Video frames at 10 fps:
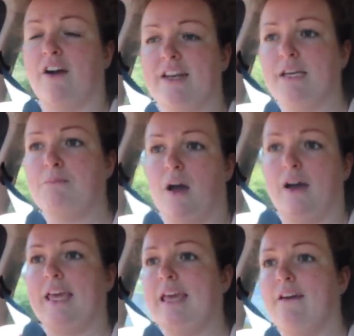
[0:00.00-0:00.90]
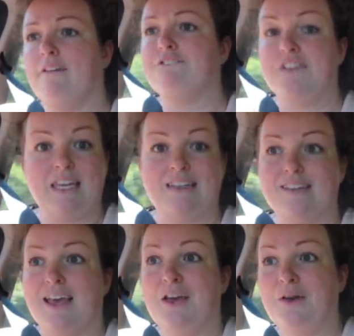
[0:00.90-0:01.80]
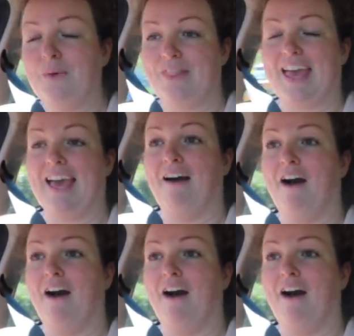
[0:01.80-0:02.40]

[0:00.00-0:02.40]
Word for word: finding my feet with it.